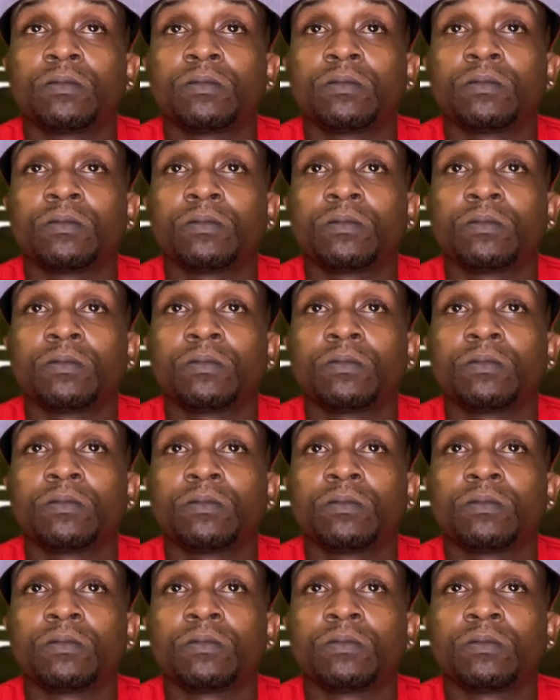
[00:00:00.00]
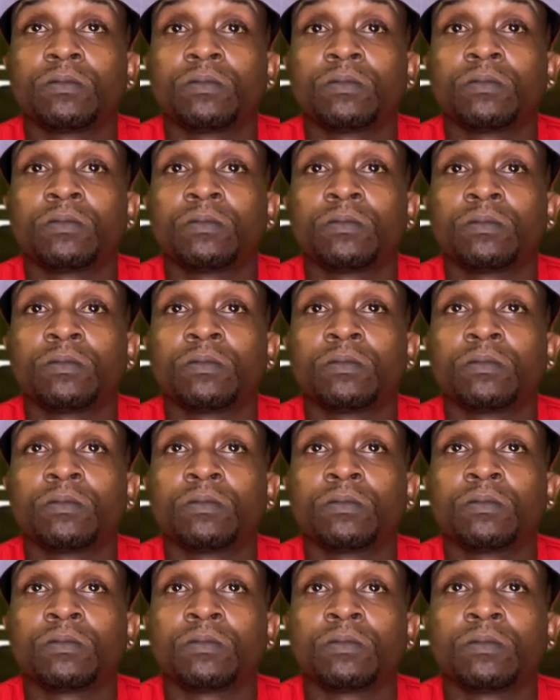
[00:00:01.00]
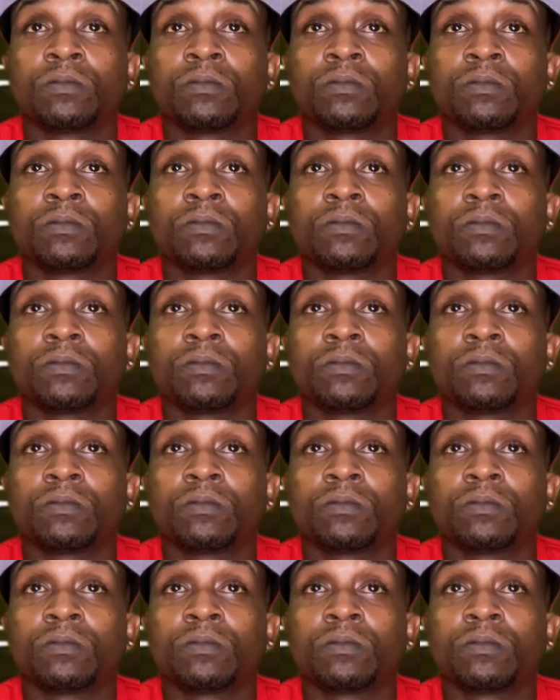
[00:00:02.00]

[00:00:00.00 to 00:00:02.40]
(not speaking)